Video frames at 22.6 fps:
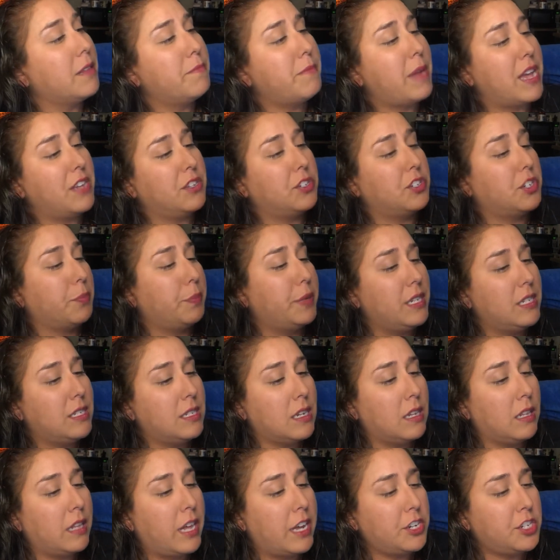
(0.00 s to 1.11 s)
the Masterpiece
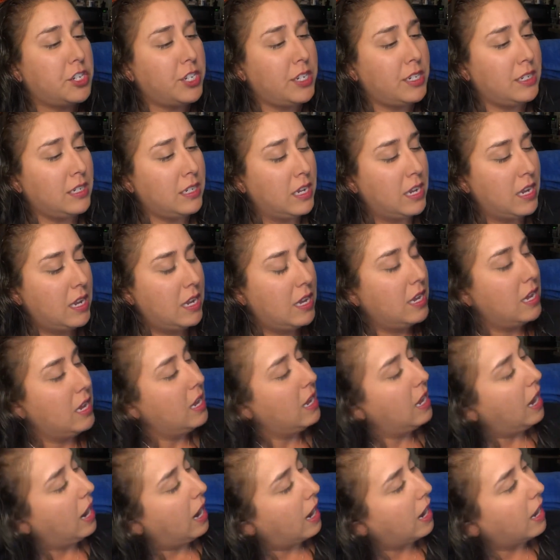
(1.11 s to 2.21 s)
Collection.
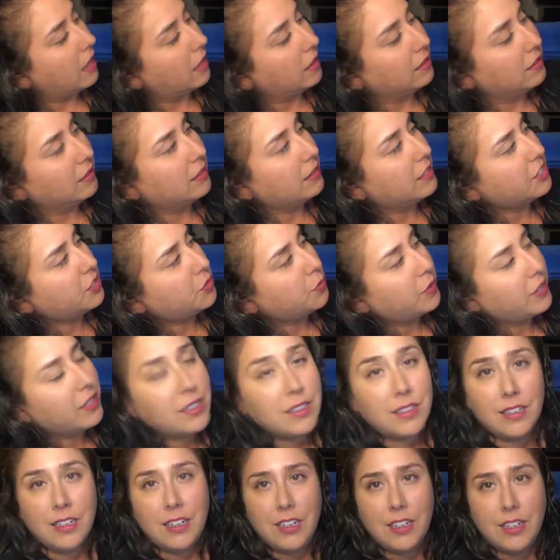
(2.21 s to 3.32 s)
This one,
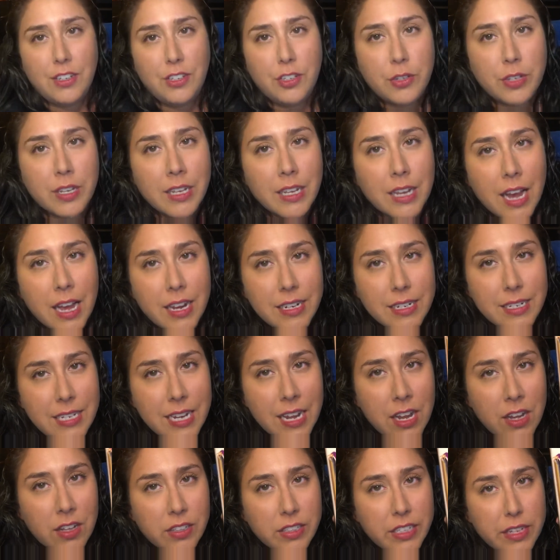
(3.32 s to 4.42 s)
you can kind of
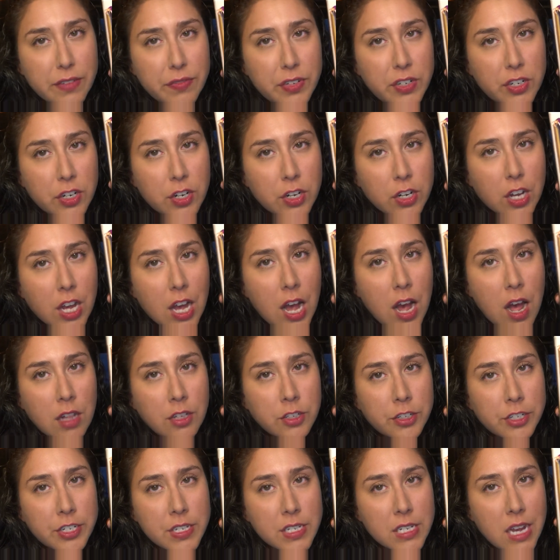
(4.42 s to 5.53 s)
tell, even her
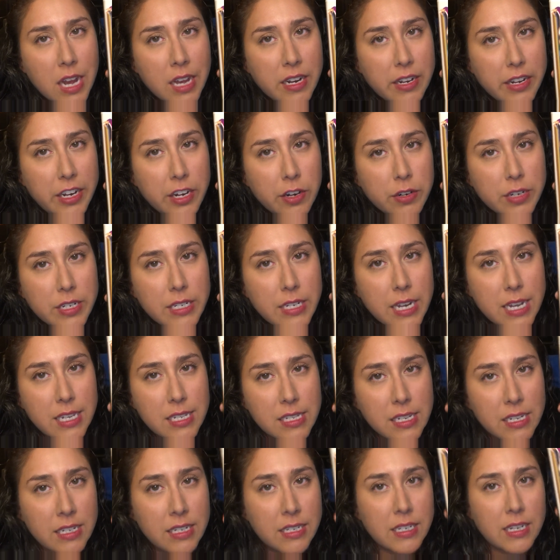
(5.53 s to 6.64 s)
collard is kind of
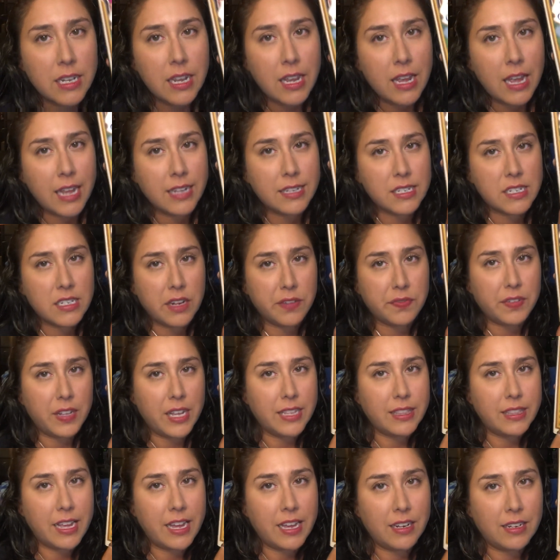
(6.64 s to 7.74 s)
iridescent and stuff
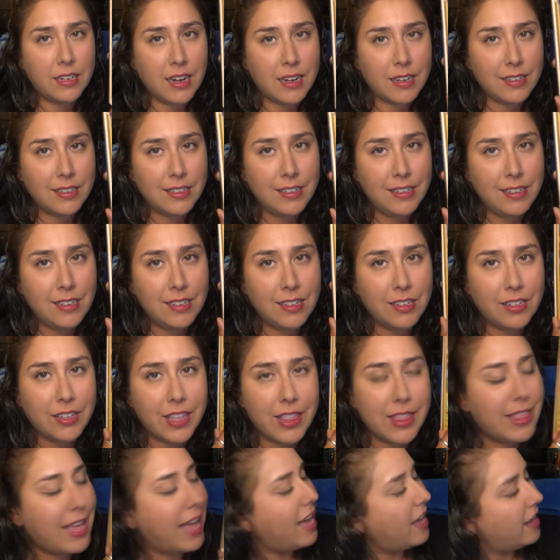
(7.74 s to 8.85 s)
like that. Yeah, look
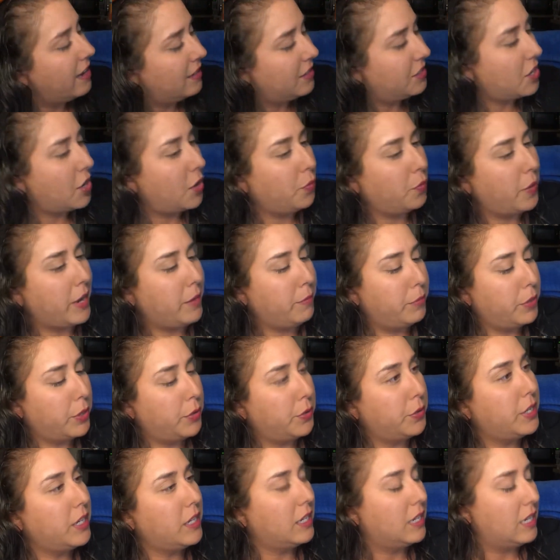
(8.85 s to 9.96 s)
at that, it's all
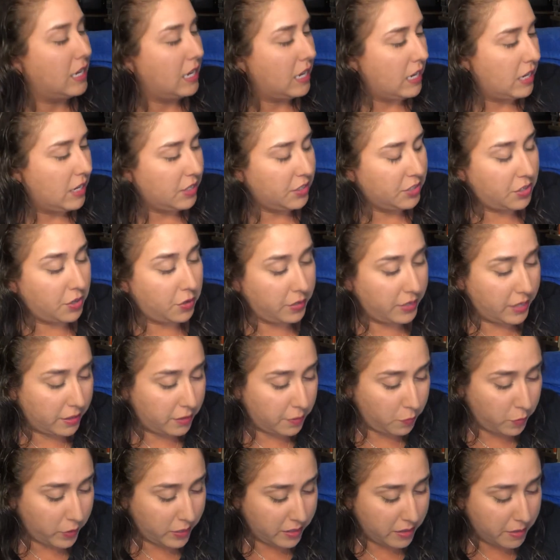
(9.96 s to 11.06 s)
rainbowed. So another
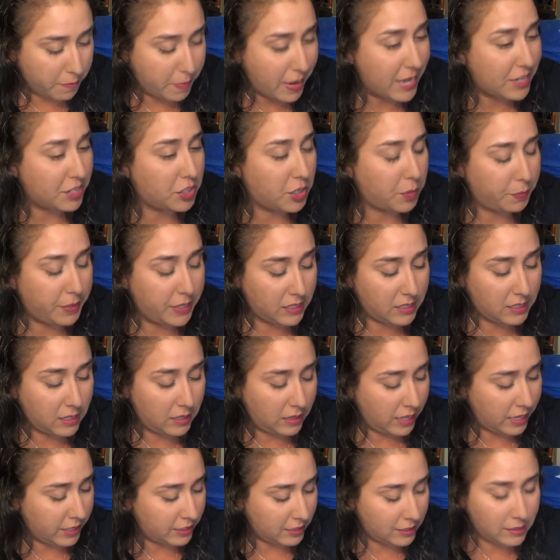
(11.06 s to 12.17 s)
one of the Masterpiece
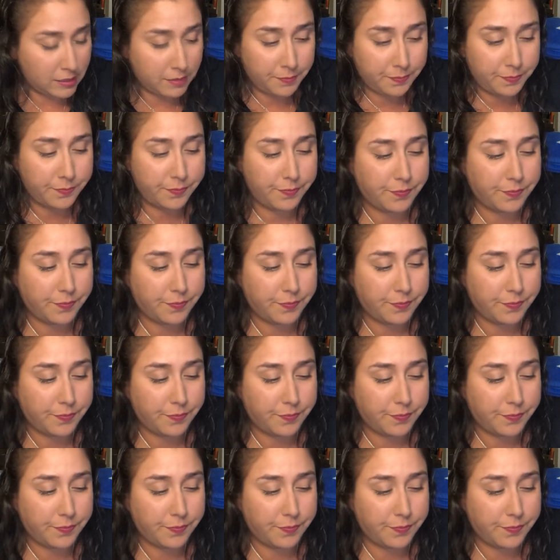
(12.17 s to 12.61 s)
Collection.